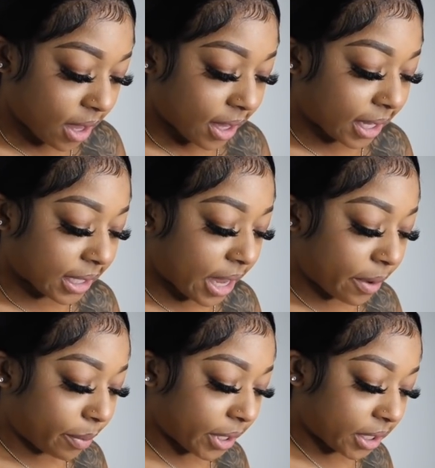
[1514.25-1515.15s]
Because I
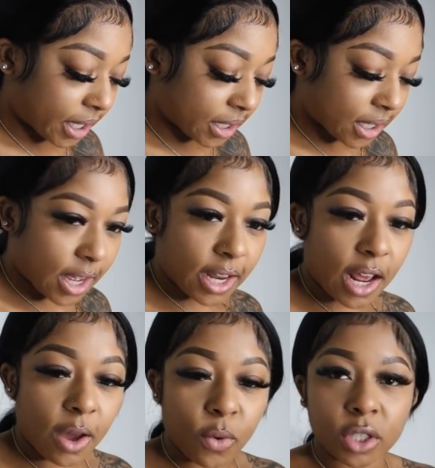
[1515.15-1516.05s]
appreciate y'all and
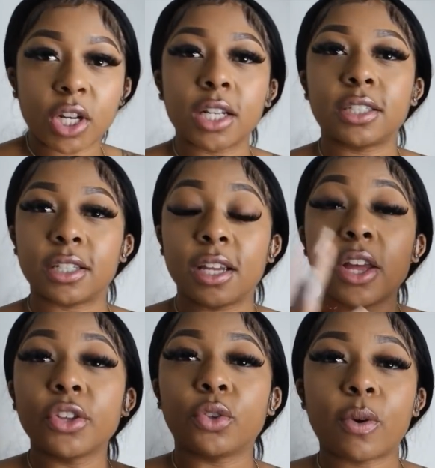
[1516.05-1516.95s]
I want y'all to
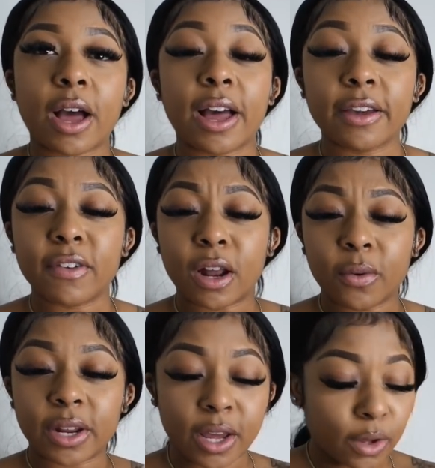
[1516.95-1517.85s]
thrive and I
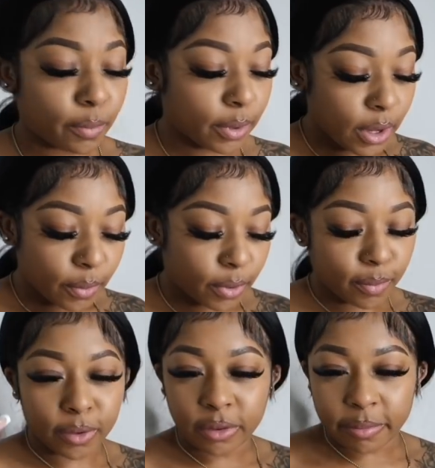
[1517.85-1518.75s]
want to help
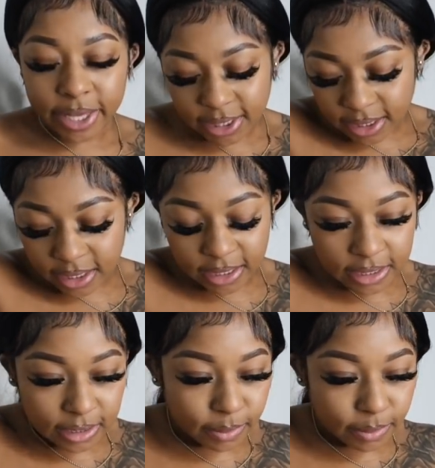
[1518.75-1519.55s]
promote the business.